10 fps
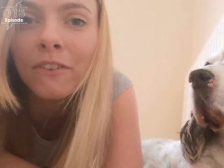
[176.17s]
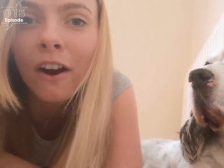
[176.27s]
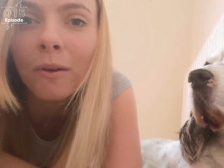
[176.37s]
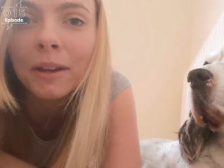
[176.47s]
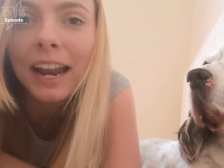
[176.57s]

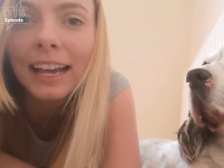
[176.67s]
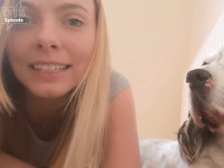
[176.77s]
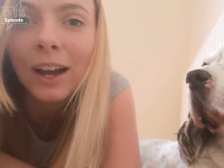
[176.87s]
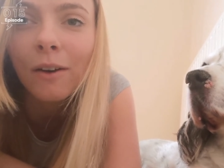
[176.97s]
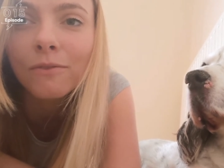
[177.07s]
environment as
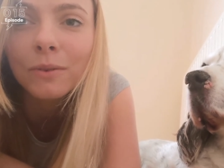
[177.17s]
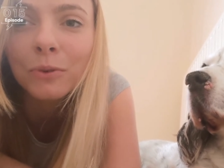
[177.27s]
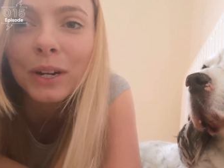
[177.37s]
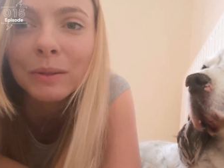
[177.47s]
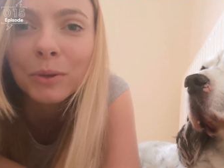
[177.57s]

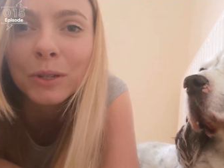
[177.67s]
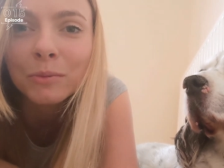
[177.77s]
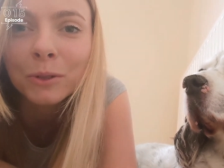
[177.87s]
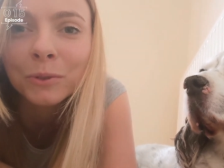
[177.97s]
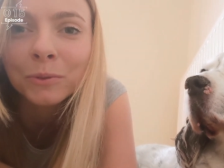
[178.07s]
comfortable as
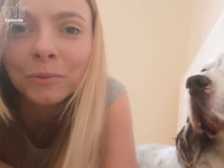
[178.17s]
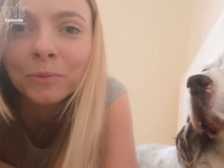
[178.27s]
possible.